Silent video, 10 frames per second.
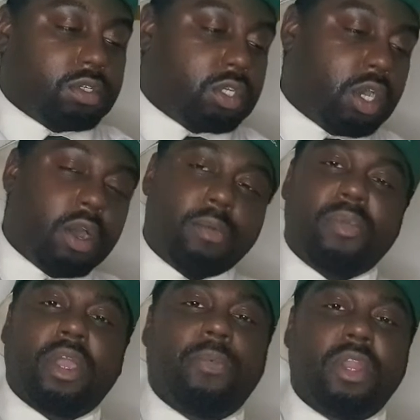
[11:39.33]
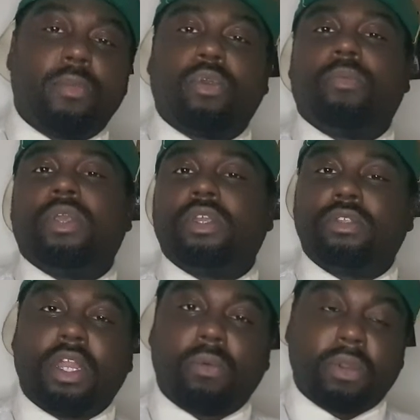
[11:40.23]
No, let me bring up her name properly because
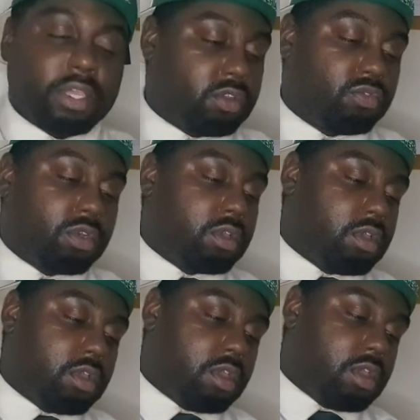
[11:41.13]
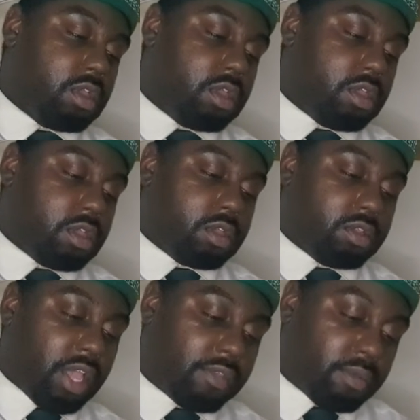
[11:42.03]
I don't want to get this wrong. Because
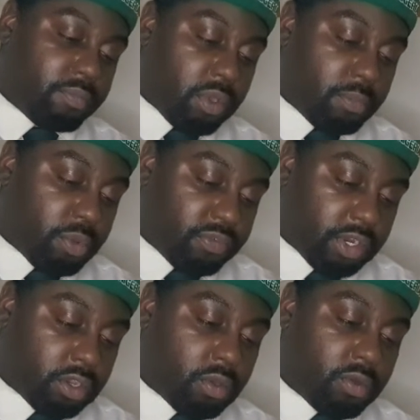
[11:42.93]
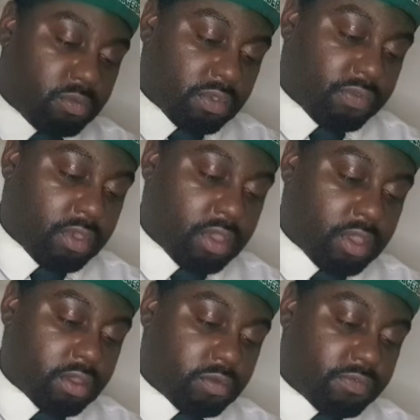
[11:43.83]
I even put up a video with her
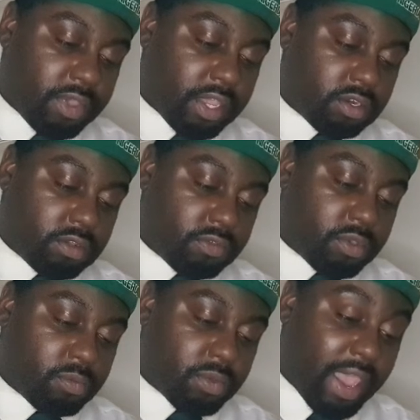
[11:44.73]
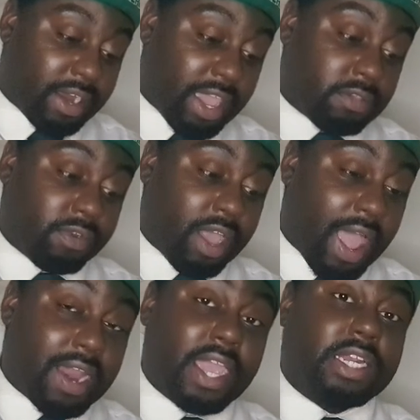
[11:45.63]
interview, and I even
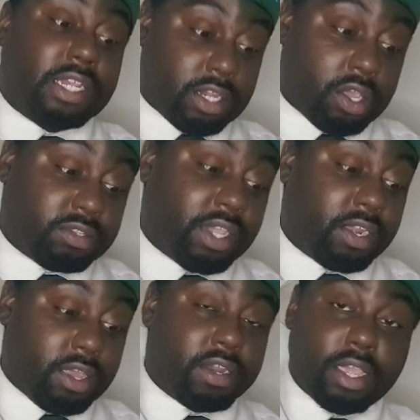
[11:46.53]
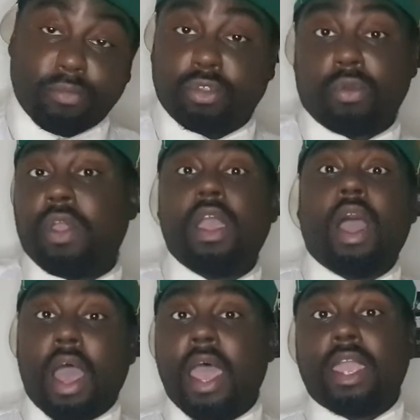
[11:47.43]
highlighted her saying her name. So
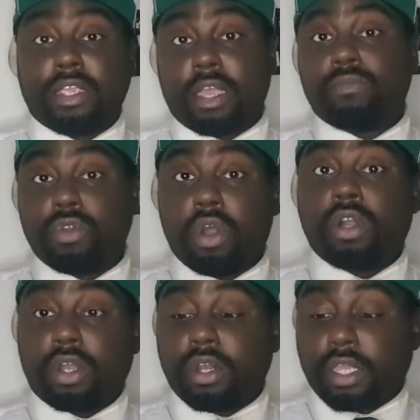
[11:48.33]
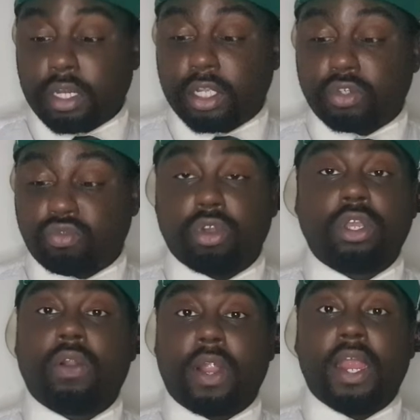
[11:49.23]
I am not going to get this wrong,
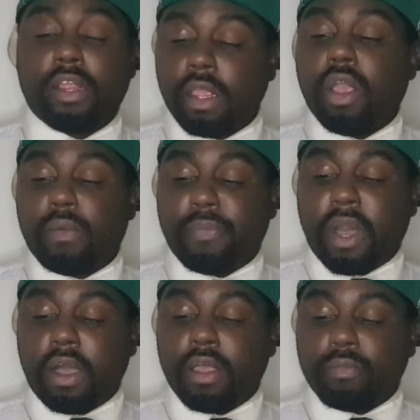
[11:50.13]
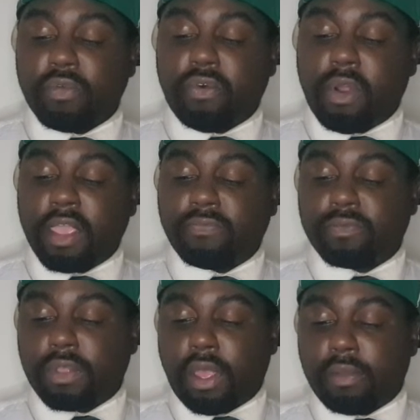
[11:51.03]
all right? But before I
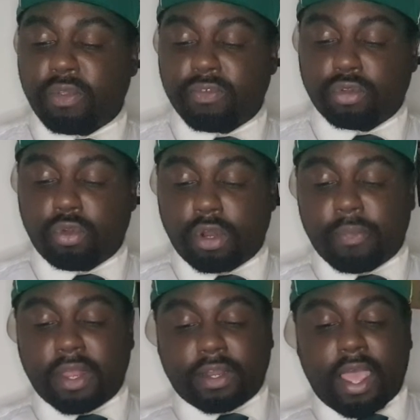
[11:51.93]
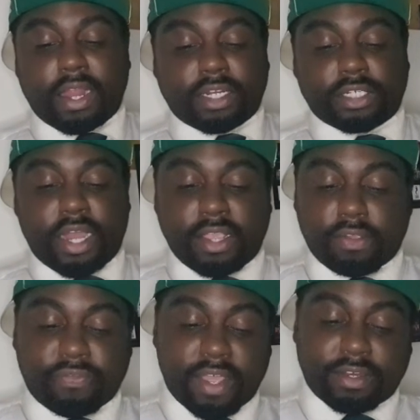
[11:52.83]
even talk about that, I just like the
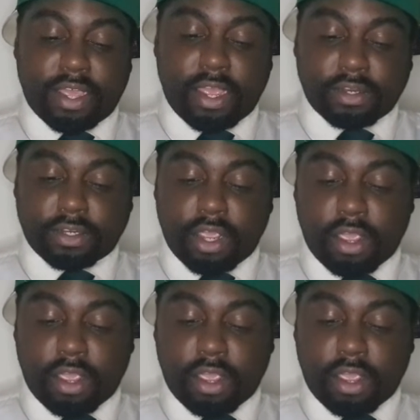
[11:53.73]
fact that